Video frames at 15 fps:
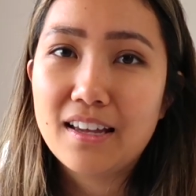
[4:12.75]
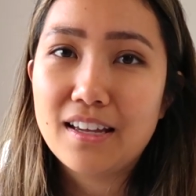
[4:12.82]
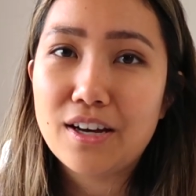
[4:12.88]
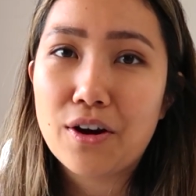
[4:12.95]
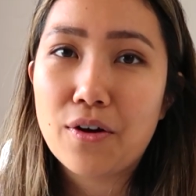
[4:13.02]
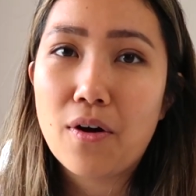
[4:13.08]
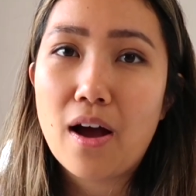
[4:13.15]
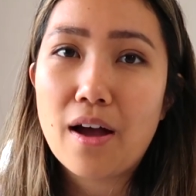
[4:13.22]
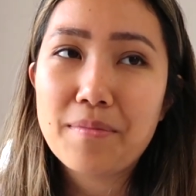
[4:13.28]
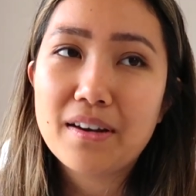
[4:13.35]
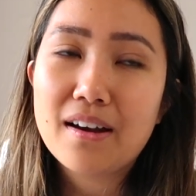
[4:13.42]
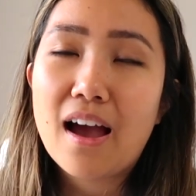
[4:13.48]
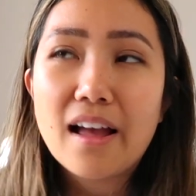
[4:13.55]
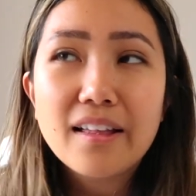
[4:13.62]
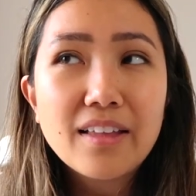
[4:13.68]
you know, I
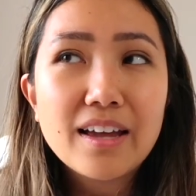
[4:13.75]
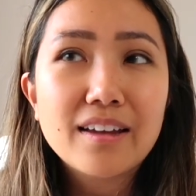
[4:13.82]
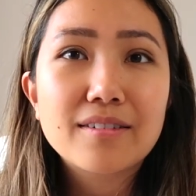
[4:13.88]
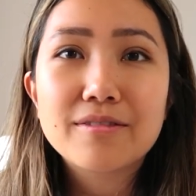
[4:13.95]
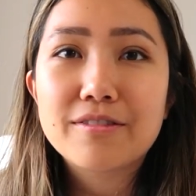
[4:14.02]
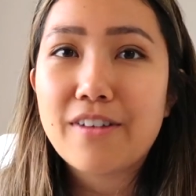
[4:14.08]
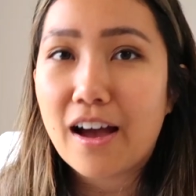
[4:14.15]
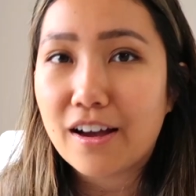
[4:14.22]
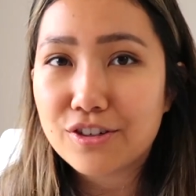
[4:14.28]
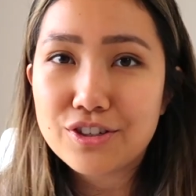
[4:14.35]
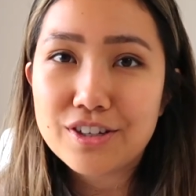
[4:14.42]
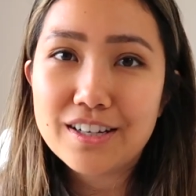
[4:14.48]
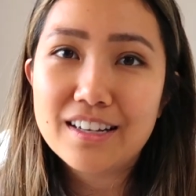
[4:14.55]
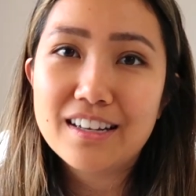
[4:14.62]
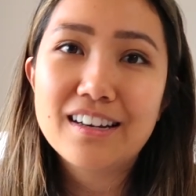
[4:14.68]
mean, I like
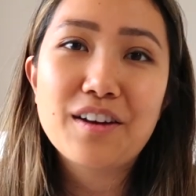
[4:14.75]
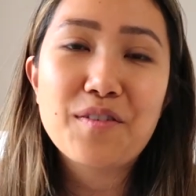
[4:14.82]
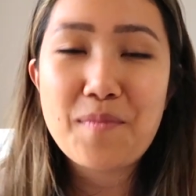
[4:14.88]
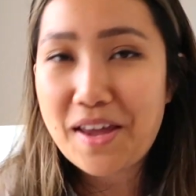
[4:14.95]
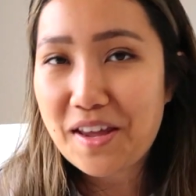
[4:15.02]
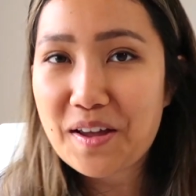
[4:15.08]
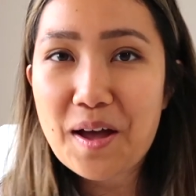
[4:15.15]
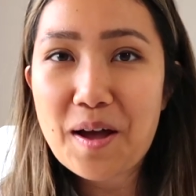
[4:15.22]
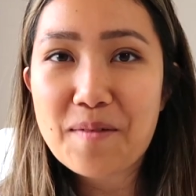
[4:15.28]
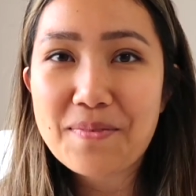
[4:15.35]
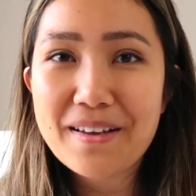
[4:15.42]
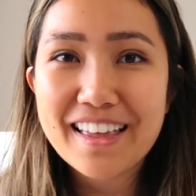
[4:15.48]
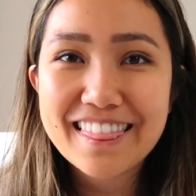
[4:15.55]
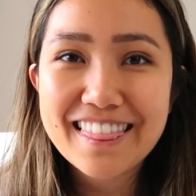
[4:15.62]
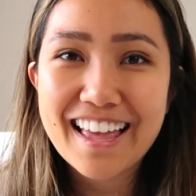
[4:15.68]
fashion and makeup
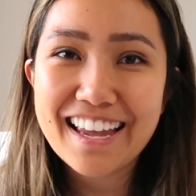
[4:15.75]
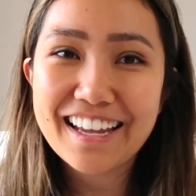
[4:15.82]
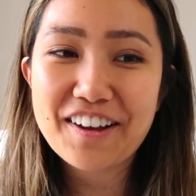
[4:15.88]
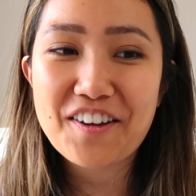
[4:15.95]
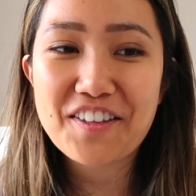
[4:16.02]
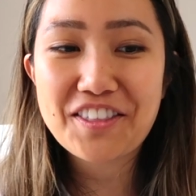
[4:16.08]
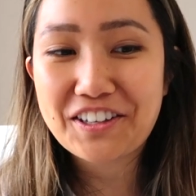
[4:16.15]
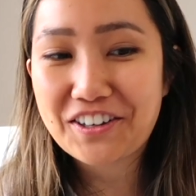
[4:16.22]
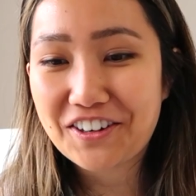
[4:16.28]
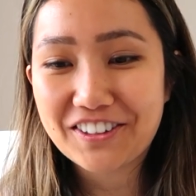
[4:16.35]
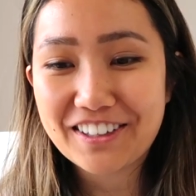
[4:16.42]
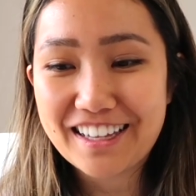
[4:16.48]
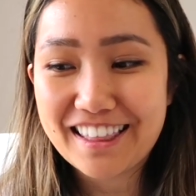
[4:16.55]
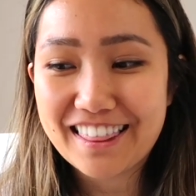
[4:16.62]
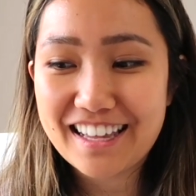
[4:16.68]
and like all the
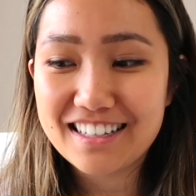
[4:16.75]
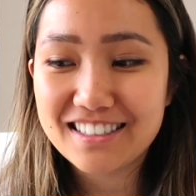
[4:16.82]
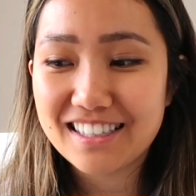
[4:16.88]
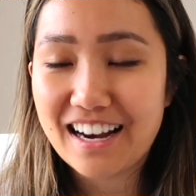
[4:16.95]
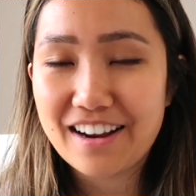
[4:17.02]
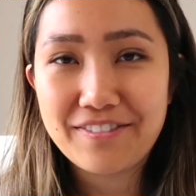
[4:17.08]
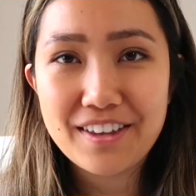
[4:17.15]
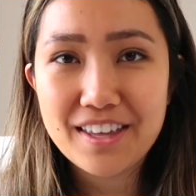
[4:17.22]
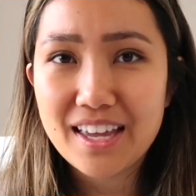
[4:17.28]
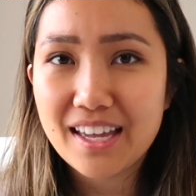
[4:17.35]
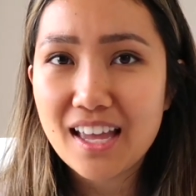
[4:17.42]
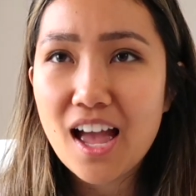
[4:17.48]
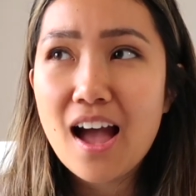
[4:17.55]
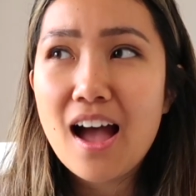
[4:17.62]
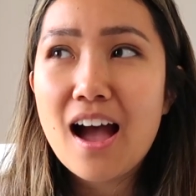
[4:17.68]
girly things, and I feel like